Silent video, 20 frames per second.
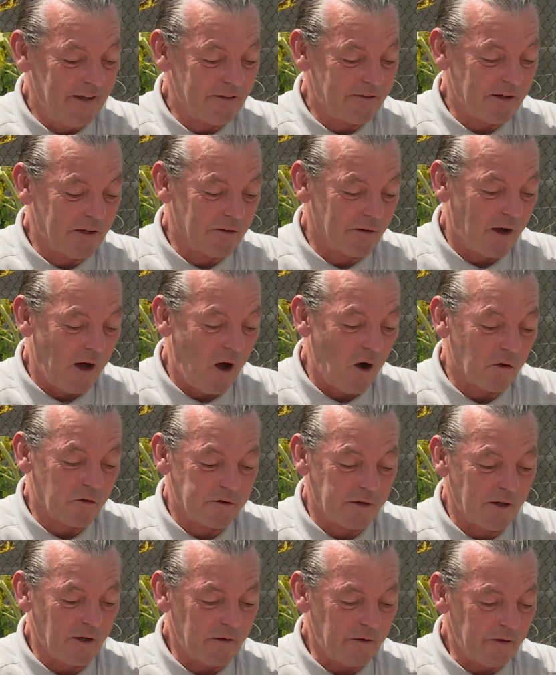It's either
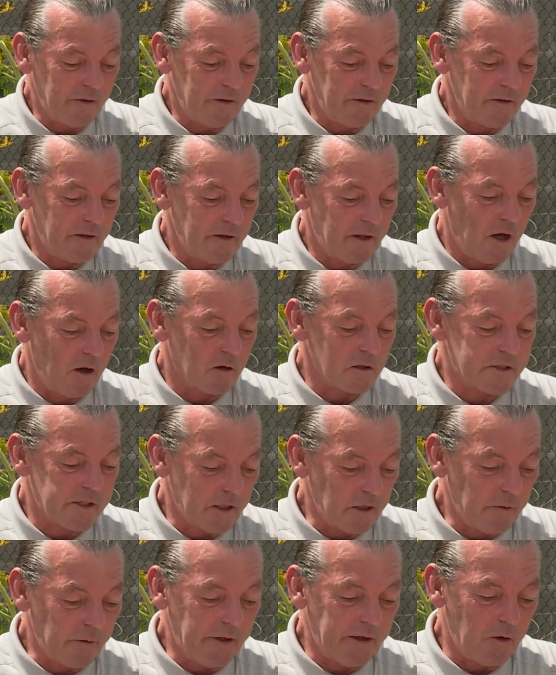
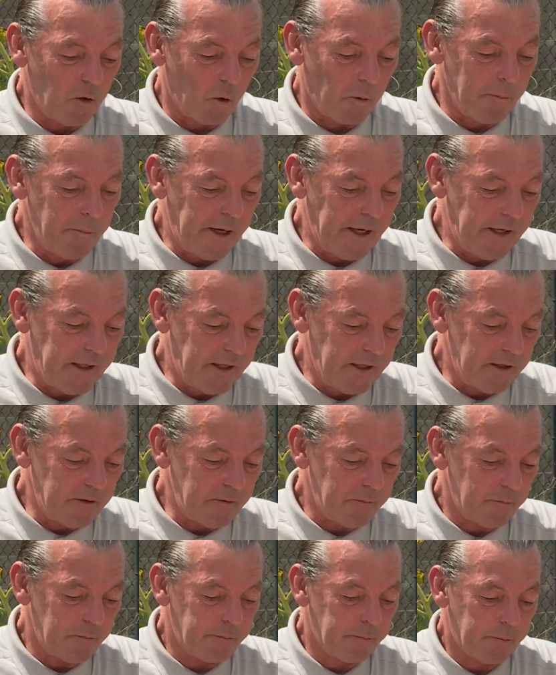auxiliary or
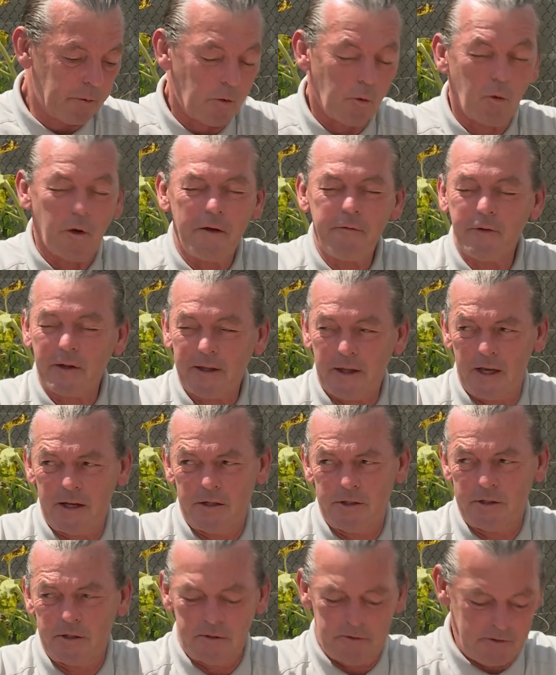median
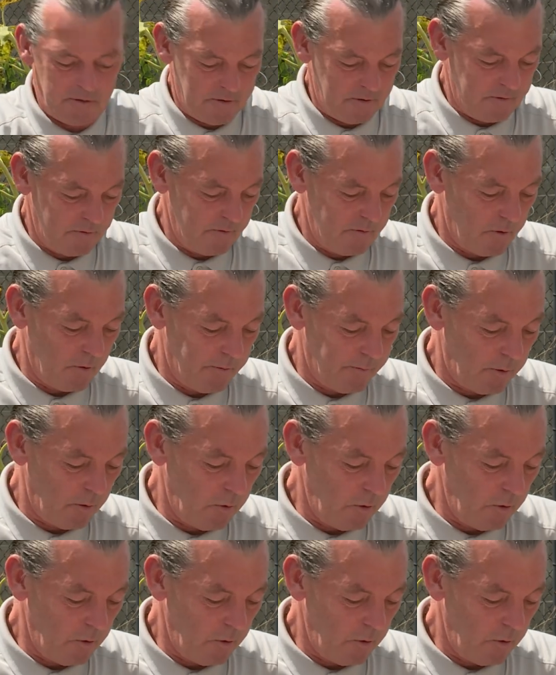proliferation. Wow.